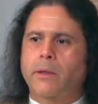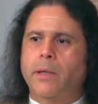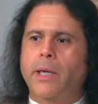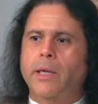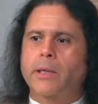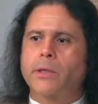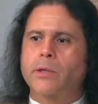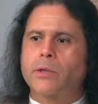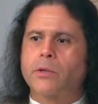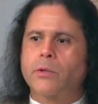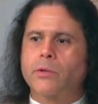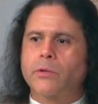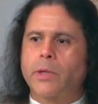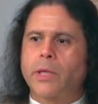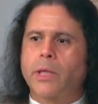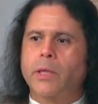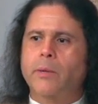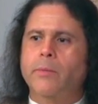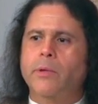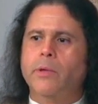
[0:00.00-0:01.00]

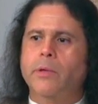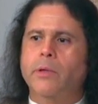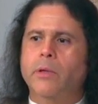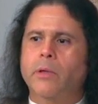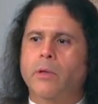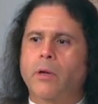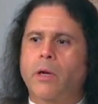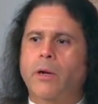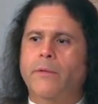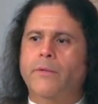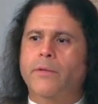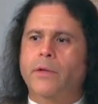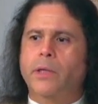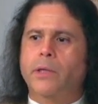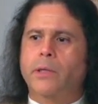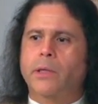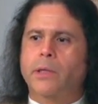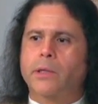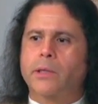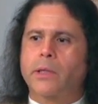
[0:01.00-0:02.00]
extreme
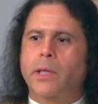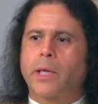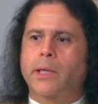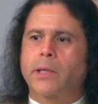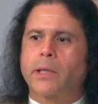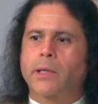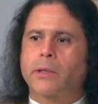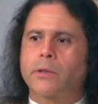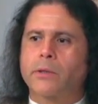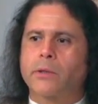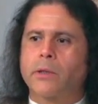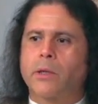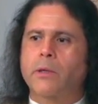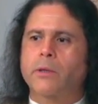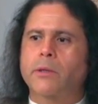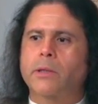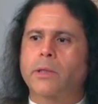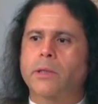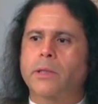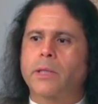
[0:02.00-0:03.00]
loftiness and
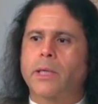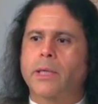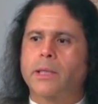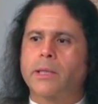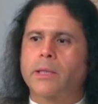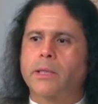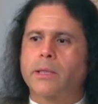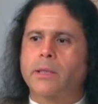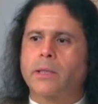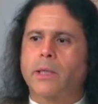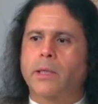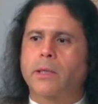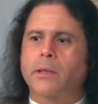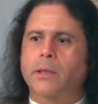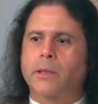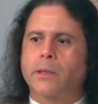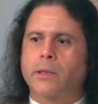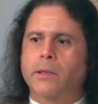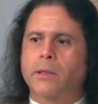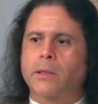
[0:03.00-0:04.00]
exalted
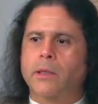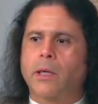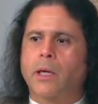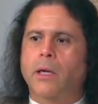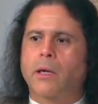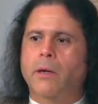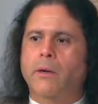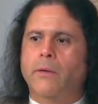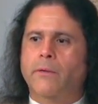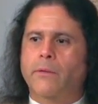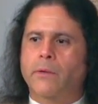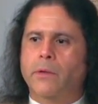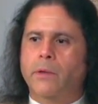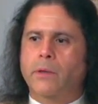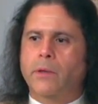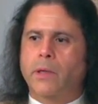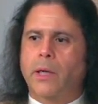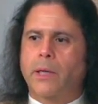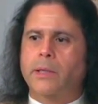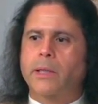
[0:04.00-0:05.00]
status of
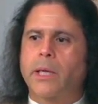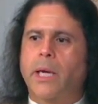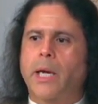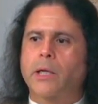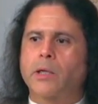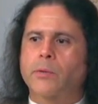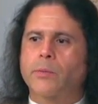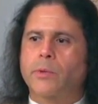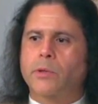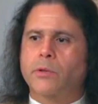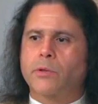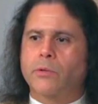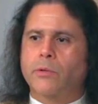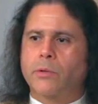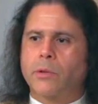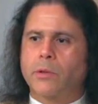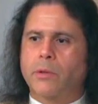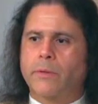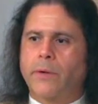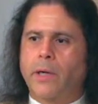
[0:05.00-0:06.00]
attachment
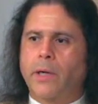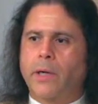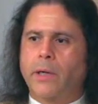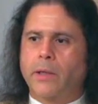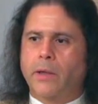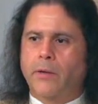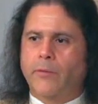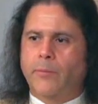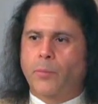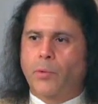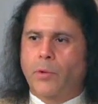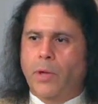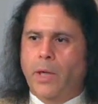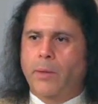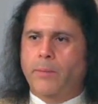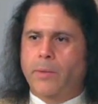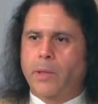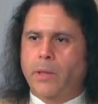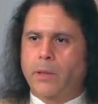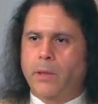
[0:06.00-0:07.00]
to the divine, of
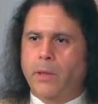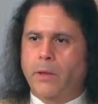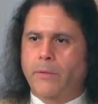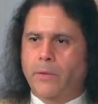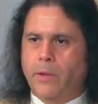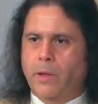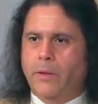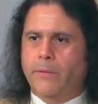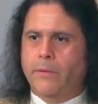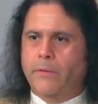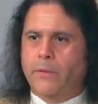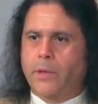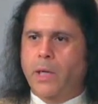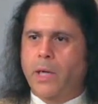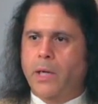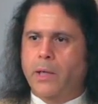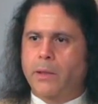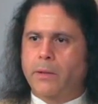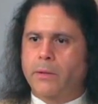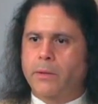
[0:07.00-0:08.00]
prema, of love of
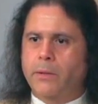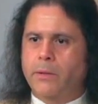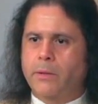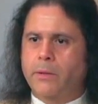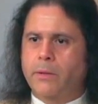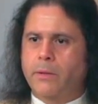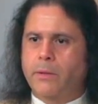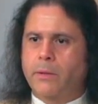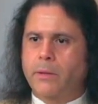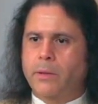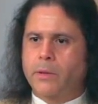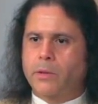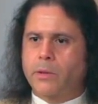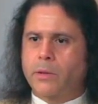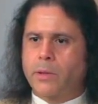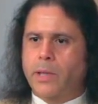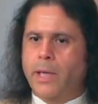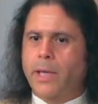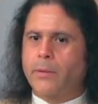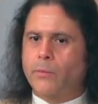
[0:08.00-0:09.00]
God.
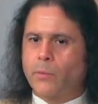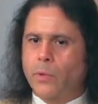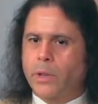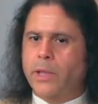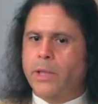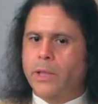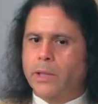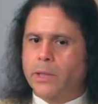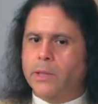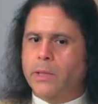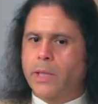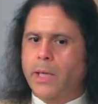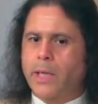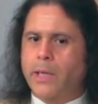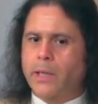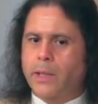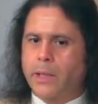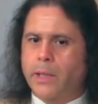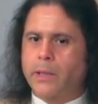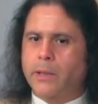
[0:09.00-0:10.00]
And what he is
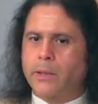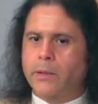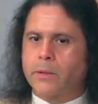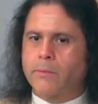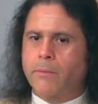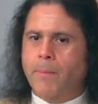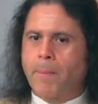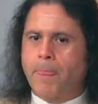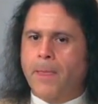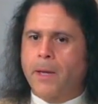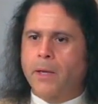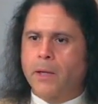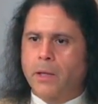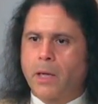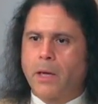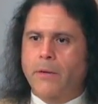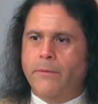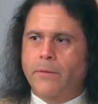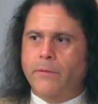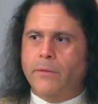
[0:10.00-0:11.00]
saying is,
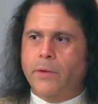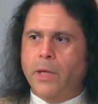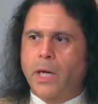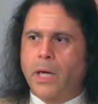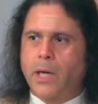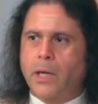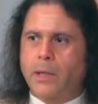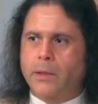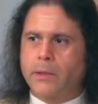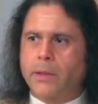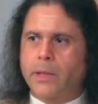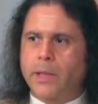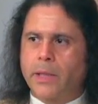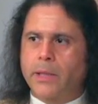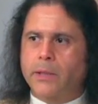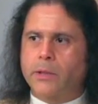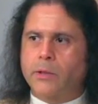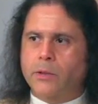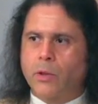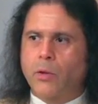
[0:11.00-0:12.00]
love of God
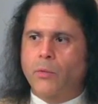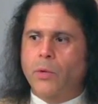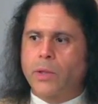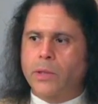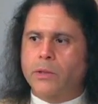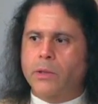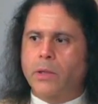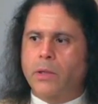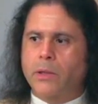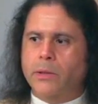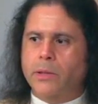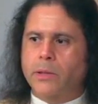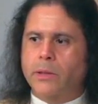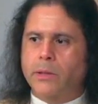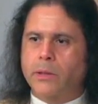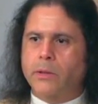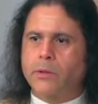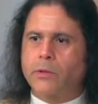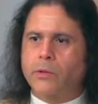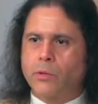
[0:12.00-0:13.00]
is so
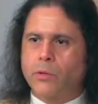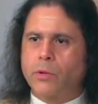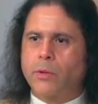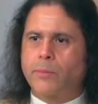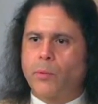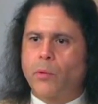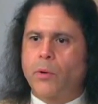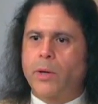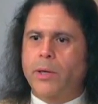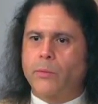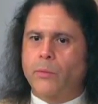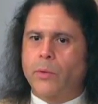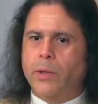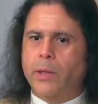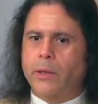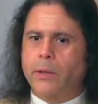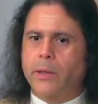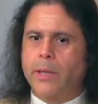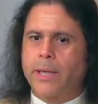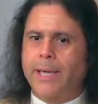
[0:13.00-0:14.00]
exalted to the point
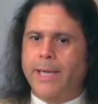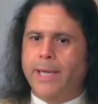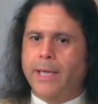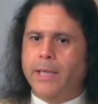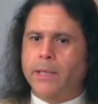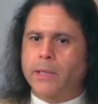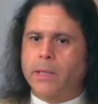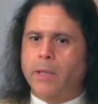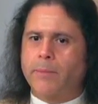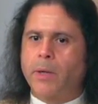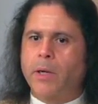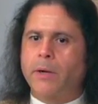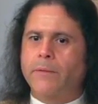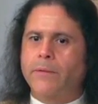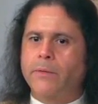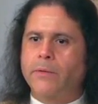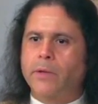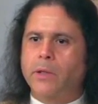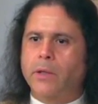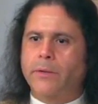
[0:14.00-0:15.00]
where it is above
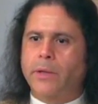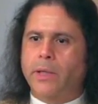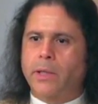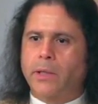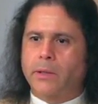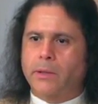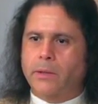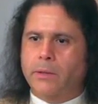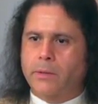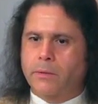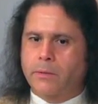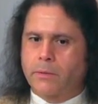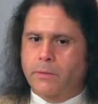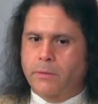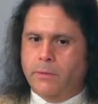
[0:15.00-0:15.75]
even the Vedas.